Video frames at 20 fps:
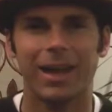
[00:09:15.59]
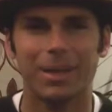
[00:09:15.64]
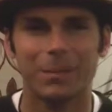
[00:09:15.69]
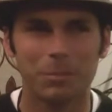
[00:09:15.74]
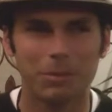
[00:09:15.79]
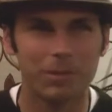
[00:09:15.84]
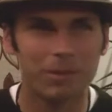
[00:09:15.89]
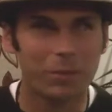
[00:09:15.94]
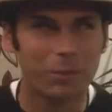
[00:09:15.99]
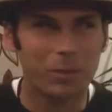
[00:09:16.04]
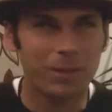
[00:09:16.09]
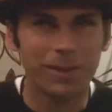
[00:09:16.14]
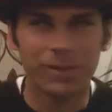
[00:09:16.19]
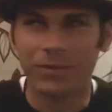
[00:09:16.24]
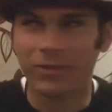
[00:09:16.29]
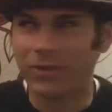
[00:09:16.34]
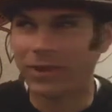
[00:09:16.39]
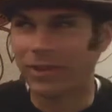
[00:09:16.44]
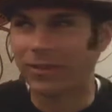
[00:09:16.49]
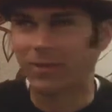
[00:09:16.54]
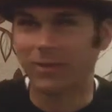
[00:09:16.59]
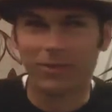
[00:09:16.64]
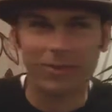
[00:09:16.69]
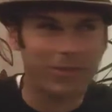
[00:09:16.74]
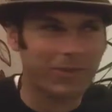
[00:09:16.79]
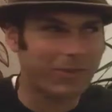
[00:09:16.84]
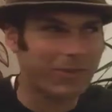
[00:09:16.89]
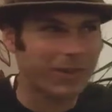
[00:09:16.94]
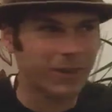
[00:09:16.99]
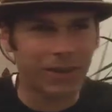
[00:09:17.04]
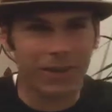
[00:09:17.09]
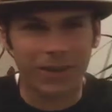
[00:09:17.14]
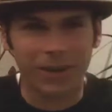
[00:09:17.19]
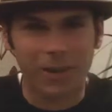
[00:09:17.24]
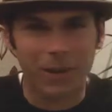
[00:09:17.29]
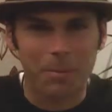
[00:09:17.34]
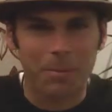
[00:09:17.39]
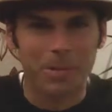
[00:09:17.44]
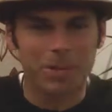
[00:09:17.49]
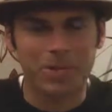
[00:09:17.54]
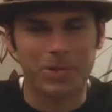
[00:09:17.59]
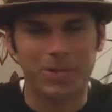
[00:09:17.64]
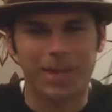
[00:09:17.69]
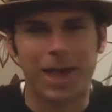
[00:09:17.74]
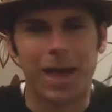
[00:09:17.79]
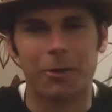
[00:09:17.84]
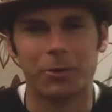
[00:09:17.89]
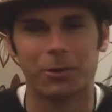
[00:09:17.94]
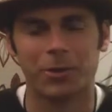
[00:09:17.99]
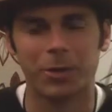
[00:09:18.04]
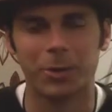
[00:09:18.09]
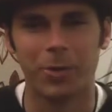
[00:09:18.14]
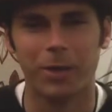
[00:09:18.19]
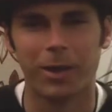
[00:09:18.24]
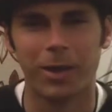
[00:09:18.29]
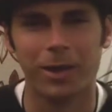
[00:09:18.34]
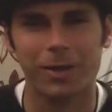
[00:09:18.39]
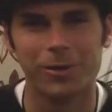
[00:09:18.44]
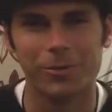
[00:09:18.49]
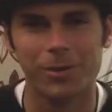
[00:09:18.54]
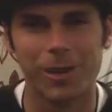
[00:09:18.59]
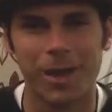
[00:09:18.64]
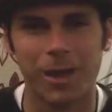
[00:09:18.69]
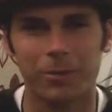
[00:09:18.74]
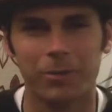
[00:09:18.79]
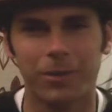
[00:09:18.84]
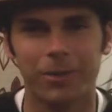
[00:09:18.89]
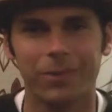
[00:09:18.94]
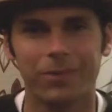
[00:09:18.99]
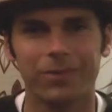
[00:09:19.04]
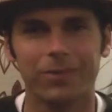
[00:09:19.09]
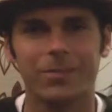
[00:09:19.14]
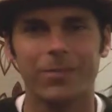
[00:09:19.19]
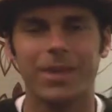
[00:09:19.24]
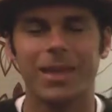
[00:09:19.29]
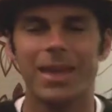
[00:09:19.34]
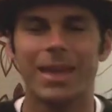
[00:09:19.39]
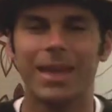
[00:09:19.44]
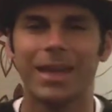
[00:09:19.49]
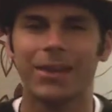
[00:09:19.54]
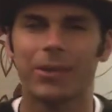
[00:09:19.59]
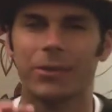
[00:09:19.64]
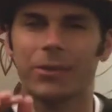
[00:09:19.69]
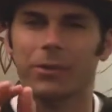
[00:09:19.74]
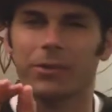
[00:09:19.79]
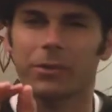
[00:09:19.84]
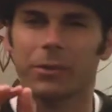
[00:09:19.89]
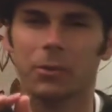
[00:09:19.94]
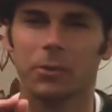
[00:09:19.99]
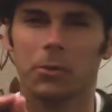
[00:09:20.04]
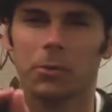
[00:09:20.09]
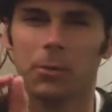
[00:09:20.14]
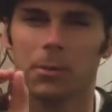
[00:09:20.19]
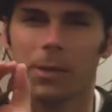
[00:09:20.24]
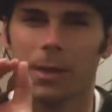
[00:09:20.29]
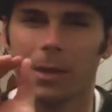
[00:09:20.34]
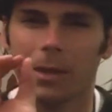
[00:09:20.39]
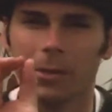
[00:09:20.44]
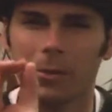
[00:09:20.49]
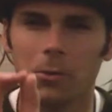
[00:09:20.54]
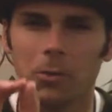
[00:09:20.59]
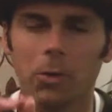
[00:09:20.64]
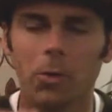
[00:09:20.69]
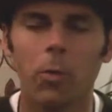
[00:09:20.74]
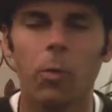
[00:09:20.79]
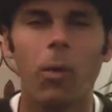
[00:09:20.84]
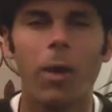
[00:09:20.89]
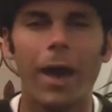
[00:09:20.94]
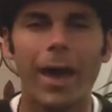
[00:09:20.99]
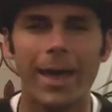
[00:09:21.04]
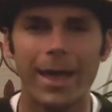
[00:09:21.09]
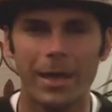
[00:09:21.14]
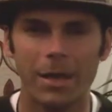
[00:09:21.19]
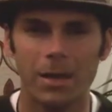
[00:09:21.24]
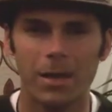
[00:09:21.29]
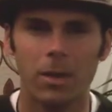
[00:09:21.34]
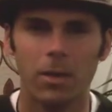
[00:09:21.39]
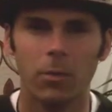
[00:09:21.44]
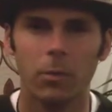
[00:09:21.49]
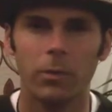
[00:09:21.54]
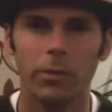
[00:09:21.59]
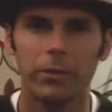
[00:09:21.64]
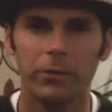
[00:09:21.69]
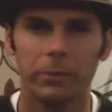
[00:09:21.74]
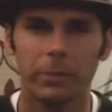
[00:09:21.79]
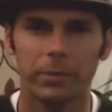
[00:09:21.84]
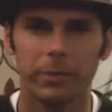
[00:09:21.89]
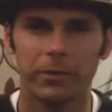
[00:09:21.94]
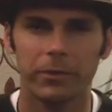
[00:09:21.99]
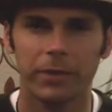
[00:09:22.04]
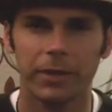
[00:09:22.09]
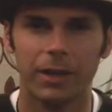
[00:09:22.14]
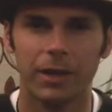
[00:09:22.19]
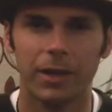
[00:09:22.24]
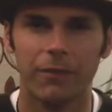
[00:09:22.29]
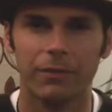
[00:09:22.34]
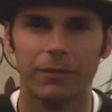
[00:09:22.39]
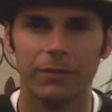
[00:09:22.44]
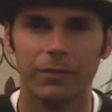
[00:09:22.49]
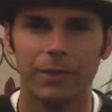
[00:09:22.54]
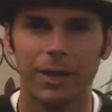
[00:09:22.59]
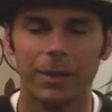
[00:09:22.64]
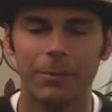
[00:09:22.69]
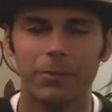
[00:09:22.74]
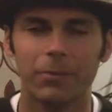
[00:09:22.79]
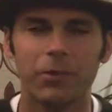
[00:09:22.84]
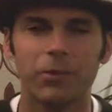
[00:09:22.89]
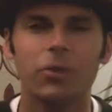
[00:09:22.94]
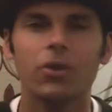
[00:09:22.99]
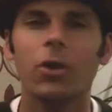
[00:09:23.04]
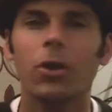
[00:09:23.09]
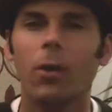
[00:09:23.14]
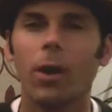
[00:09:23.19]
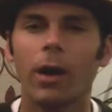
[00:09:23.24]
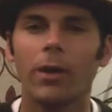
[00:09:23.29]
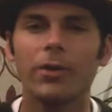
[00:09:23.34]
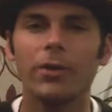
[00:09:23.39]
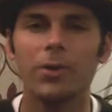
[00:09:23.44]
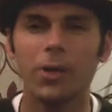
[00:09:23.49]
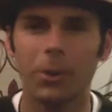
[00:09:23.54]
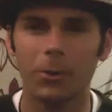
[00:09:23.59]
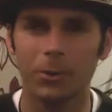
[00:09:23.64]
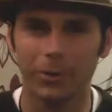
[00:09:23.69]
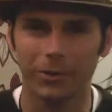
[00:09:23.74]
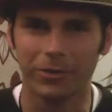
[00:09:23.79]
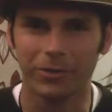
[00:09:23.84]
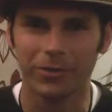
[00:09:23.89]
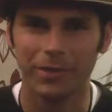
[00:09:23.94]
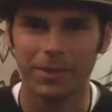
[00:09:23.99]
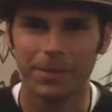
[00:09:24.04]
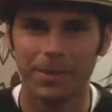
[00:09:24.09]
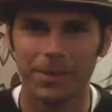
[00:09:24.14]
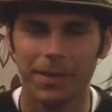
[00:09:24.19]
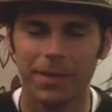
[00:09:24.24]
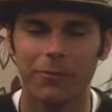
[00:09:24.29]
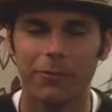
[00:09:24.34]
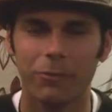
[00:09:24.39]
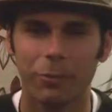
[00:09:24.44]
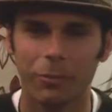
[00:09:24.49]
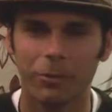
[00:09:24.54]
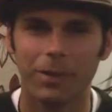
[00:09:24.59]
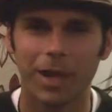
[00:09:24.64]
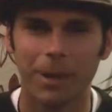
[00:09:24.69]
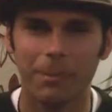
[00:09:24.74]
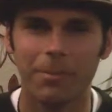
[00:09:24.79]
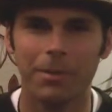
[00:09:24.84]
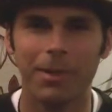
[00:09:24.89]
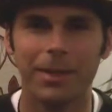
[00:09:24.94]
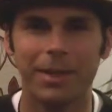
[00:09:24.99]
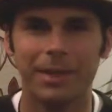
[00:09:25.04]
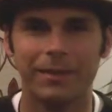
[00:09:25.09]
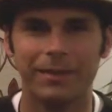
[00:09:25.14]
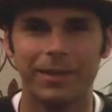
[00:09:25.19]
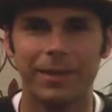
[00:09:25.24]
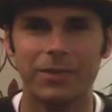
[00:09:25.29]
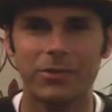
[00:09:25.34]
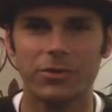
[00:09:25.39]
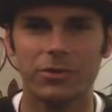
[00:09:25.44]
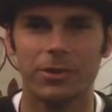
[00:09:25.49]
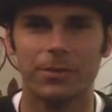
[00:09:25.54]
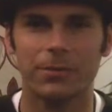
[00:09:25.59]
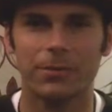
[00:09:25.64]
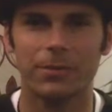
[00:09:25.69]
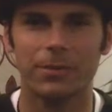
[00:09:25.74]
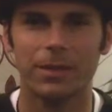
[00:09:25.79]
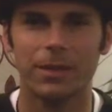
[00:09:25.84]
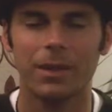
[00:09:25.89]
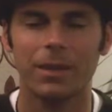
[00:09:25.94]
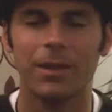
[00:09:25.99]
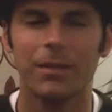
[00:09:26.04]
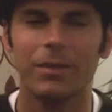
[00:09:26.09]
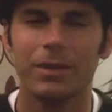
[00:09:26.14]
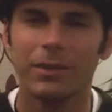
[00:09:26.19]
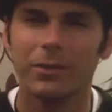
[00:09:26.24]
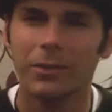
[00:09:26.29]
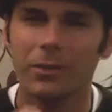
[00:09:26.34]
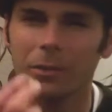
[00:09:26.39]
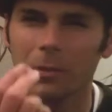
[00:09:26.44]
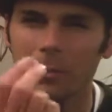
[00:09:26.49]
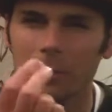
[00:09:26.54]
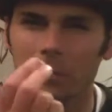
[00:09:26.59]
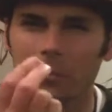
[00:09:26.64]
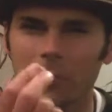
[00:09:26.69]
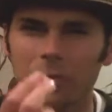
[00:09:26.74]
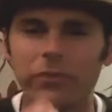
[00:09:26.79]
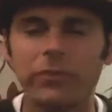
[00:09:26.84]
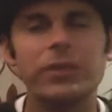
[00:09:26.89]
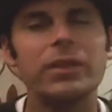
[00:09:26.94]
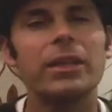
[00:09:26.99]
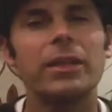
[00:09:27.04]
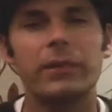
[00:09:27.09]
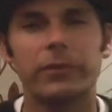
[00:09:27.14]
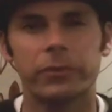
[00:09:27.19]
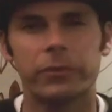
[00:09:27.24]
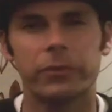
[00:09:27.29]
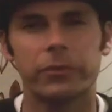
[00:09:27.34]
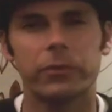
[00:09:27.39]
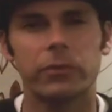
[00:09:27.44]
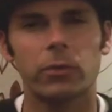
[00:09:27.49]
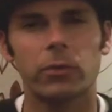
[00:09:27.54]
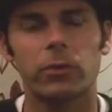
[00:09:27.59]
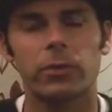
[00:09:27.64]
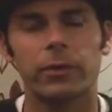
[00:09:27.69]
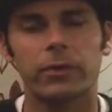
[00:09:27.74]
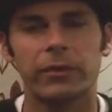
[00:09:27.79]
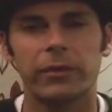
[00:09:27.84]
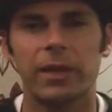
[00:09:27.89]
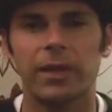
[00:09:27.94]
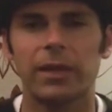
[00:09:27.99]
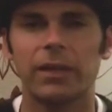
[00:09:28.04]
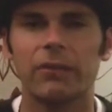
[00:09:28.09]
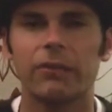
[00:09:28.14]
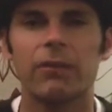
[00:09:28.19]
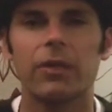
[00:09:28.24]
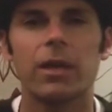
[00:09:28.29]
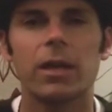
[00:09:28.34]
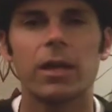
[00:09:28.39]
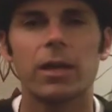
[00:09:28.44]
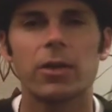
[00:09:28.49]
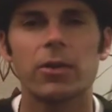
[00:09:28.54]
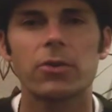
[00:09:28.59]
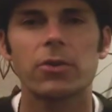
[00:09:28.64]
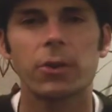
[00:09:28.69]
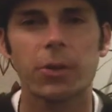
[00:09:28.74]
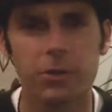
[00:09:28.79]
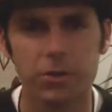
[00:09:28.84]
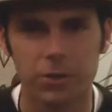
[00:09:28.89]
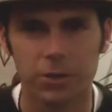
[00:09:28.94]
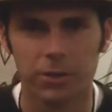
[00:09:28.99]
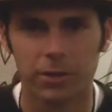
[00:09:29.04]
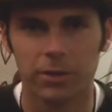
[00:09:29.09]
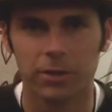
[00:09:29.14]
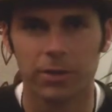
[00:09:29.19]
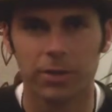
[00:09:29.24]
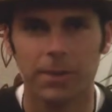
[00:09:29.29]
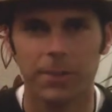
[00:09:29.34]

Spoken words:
between sentences that are much louder going on around us. Those little quiet whispers that oftentimes could go unnoticed if we're not paying attention. These are little seeds of stories that, if nurtured,